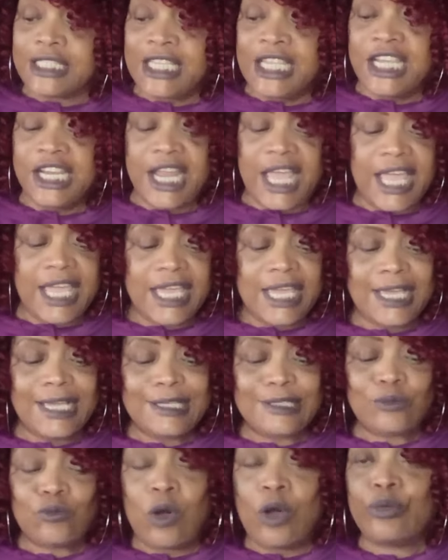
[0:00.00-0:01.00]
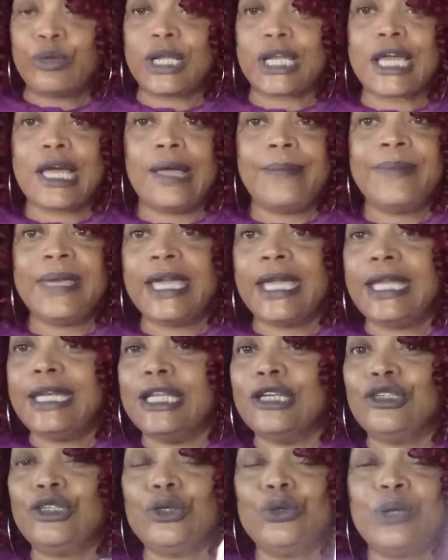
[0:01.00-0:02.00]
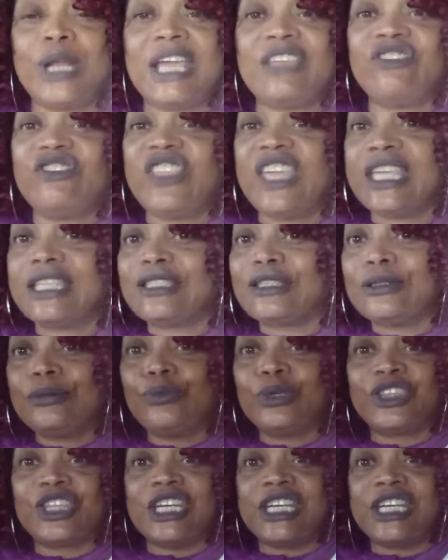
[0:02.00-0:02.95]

here they is wanting to come in and do their thizzle with the